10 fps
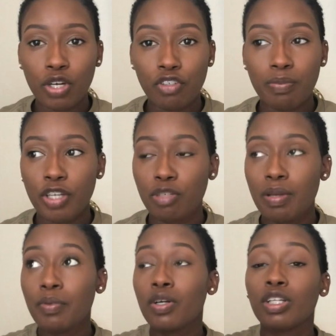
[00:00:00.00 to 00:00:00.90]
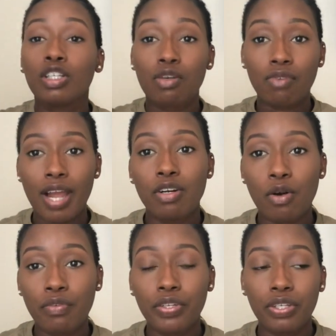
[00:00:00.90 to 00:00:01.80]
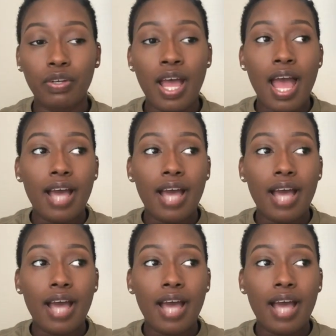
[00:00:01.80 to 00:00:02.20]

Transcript: going to respect you. People are going to look right over you.